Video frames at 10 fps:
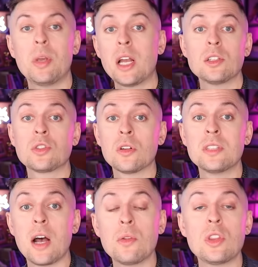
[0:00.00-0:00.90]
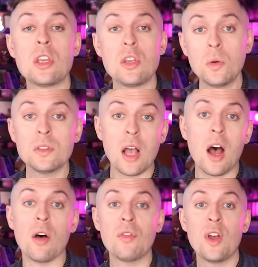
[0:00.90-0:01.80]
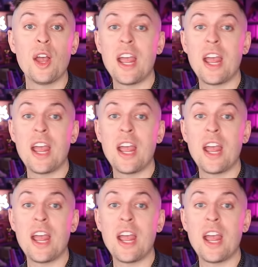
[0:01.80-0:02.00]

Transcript: Because it turns out the use of